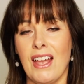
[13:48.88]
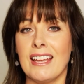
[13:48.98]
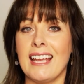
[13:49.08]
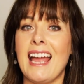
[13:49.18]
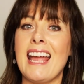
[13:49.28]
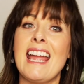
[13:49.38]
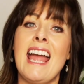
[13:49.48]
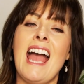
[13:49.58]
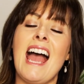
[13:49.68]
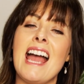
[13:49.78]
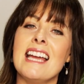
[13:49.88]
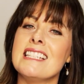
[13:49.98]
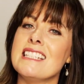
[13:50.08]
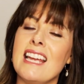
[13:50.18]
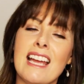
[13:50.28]
Okay,
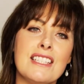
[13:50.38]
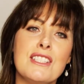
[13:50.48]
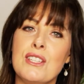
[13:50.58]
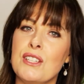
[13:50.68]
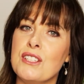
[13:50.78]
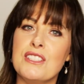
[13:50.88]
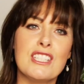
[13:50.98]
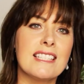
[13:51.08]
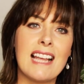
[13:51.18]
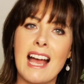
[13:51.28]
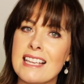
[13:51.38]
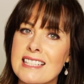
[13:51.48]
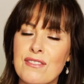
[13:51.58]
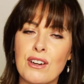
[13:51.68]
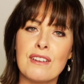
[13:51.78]
and yeah, just
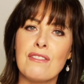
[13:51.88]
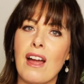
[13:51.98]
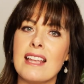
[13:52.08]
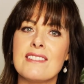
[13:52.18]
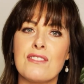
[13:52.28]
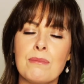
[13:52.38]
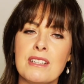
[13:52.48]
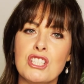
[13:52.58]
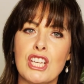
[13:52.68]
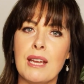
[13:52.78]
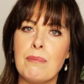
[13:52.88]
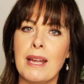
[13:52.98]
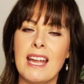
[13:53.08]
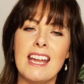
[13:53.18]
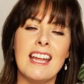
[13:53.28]
ask for advice from your
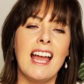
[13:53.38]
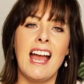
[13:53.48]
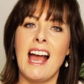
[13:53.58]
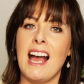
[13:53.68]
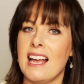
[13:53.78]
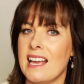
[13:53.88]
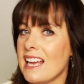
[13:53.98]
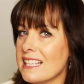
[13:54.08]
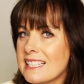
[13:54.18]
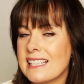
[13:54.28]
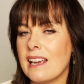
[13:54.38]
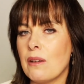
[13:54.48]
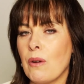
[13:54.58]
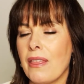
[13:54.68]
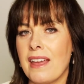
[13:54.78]
GP and
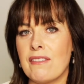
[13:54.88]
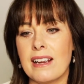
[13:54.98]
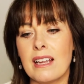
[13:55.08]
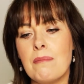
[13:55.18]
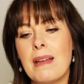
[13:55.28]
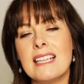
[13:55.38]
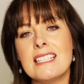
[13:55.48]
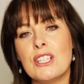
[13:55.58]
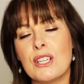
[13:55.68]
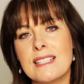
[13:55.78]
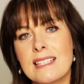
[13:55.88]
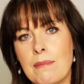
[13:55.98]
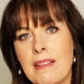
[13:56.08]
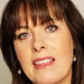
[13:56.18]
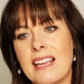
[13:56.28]
see what they recommend. You know,
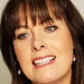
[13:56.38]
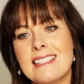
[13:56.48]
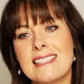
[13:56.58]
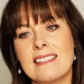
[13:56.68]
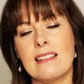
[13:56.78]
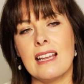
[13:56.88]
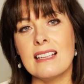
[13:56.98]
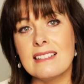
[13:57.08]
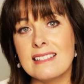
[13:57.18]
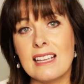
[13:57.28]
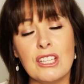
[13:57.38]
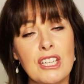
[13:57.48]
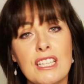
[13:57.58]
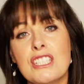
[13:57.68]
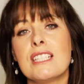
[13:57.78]
some of these things that
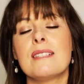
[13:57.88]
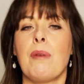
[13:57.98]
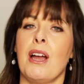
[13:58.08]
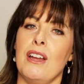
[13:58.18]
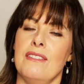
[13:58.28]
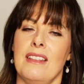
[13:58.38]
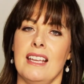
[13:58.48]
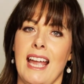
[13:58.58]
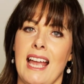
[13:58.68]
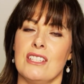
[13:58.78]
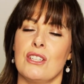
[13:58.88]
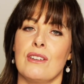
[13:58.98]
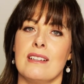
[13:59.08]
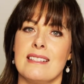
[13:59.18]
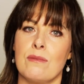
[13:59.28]
you can just buy over the
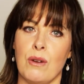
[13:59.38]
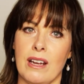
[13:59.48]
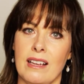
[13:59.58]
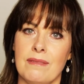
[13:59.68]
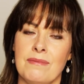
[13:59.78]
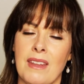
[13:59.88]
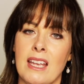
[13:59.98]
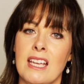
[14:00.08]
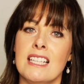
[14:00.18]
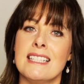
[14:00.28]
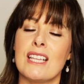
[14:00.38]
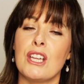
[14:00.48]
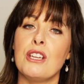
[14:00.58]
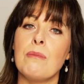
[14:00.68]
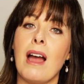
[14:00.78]
counter as well. So
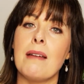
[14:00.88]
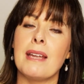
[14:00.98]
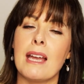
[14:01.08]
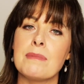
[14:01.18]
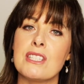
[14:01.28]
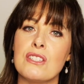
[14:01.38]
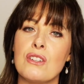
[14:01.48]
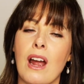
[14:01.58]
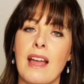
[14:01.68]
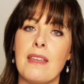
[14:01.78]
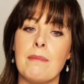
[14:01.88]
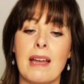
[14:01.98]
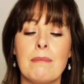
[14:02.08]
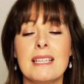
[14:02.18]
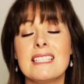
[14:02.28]
you might be able to try them
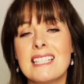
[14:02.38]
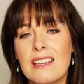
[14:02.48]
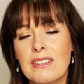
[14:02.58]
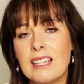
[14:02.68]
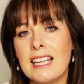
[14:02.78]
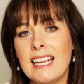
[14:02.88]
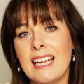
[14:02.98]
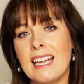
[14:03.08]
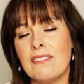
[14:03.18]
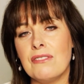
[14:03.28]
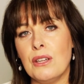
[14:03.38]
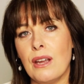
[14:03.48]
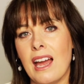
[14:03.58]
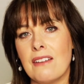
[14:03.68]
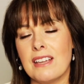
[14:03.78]
out, but definitely if
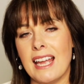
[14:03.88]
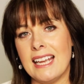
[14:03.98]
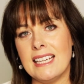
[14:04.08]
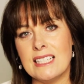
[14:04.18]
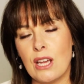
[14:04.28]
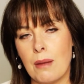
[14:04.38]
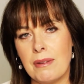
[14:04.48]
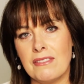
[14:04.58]
you have any type